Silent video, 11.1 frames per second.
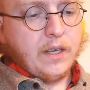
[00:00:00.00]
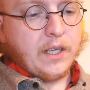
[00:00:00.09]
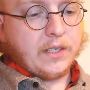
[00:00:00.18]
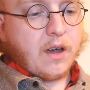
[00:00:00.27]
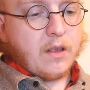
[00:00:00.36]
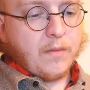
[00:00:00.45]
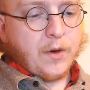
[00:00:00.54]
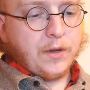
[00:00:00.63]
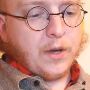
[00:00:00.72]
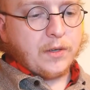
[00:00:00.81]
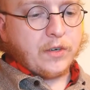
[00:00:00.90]
He saw the
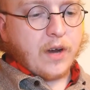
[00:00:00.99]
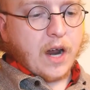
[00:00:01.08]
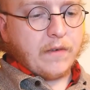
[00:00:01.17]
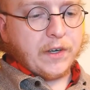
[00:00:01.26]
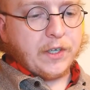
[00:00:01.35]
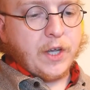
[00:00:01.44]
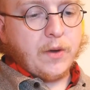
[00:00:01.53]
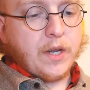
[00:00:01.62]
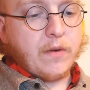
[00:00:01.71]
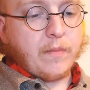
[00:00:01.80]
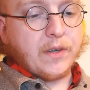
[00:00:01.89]
bulldozer driver's
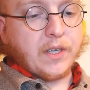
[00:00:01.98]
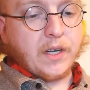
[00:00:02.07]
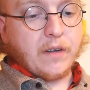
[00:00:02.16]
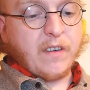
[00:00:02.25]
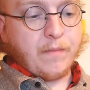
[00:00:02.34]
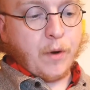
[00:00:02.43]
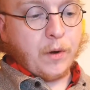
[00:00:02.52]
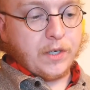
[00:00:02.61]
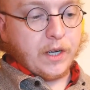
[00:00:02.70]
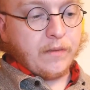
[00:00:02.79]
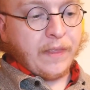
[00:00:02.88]
union representative
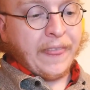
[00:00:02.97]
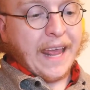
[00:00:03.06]
approaching